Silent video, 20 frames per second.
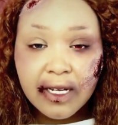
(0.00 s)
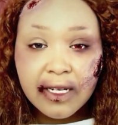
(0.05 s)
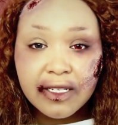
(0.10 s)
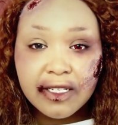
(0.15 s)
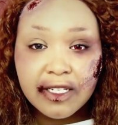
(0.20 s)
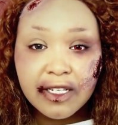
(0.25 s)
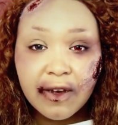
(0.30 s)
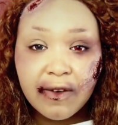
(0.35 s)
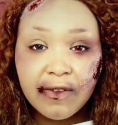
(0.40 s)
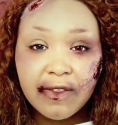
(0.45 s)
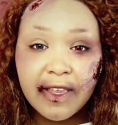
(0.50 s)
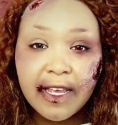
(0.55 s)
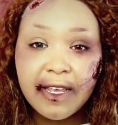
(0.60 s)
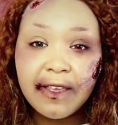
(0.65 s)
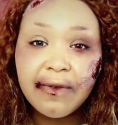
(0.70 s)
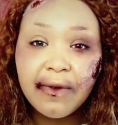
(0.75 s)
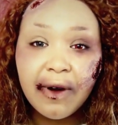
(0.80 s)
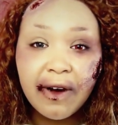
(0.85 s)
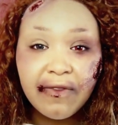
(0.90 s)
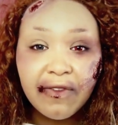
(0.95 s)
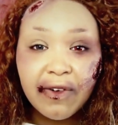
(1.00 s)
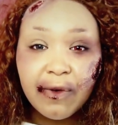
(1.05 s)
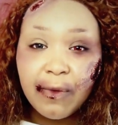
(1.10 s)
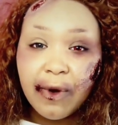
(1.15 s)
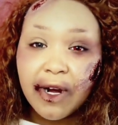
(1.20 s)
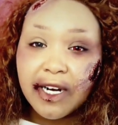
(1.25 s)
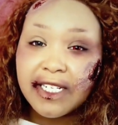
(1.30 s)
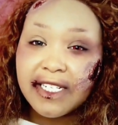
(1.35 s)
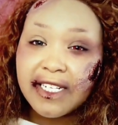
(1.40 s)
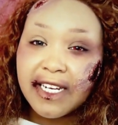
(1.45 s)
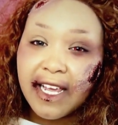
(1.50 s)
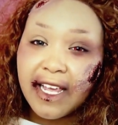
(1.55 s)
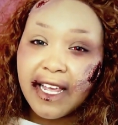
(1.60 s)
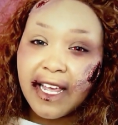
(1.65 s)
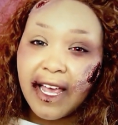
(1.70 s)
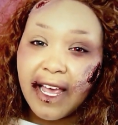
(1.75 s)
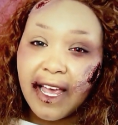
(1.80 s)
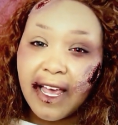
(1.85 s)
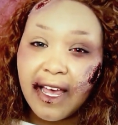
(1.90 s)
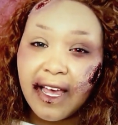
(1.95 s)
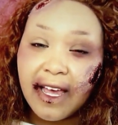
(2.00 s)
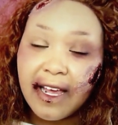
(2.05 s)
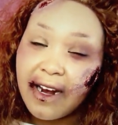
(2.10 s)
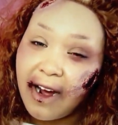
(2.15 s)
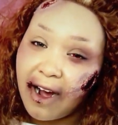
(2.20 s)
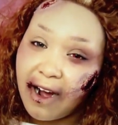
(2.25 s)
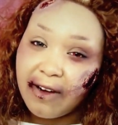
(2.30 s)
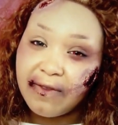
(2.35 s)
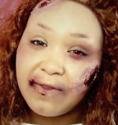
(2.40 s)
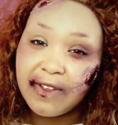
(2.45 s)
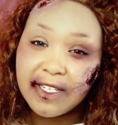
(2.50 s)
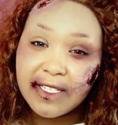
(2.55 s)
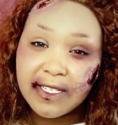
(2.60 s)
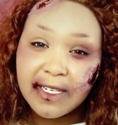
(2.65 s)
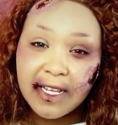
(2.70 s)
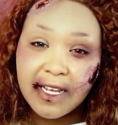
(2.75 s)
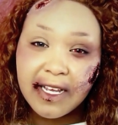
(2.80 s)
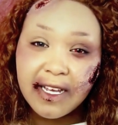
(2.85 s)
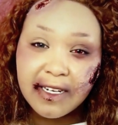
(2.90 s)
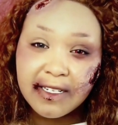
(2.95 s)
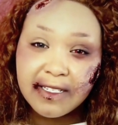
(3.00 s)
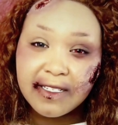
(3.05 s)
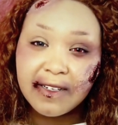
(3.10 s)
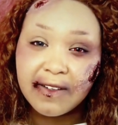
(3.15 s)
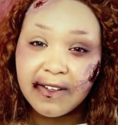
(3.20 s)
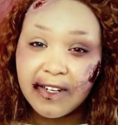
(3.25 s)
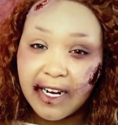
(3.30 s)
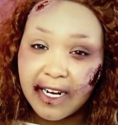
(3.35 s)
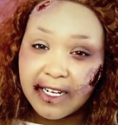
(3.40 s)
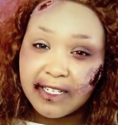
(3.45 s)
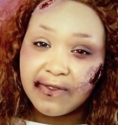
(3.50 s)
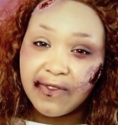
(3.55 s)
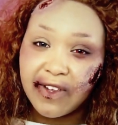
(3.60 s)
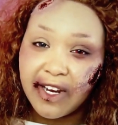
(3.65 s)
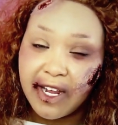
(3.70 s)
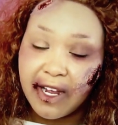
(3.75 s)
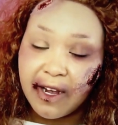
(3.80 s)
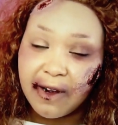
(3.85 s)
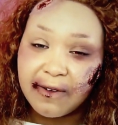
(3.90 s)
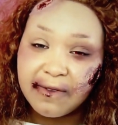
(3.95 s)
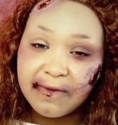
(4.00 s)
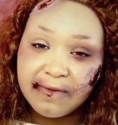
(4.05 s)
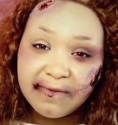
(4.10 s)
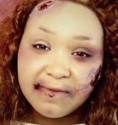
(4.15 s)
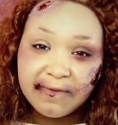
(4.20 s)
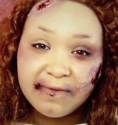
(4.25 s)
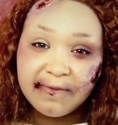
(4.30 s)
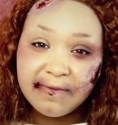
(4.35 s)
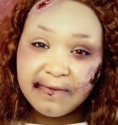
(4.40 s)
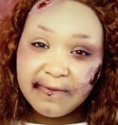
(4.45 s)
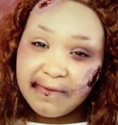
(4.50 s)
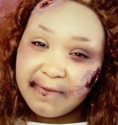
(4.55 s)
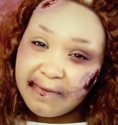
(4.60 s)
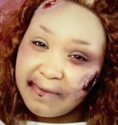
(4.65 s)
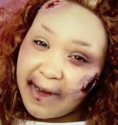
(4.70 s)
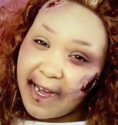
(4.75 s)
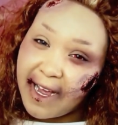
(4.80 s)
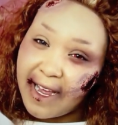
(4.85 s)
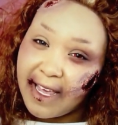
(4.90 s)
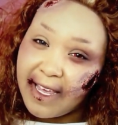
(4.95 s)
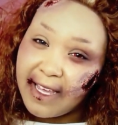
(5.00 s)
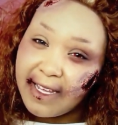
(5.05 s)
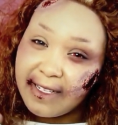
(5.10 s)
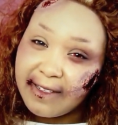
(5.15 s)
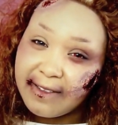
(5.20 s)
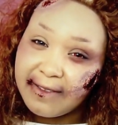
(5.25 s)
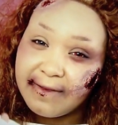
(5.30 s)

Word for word: So thank you all for watching and obviously until the next video. Bye!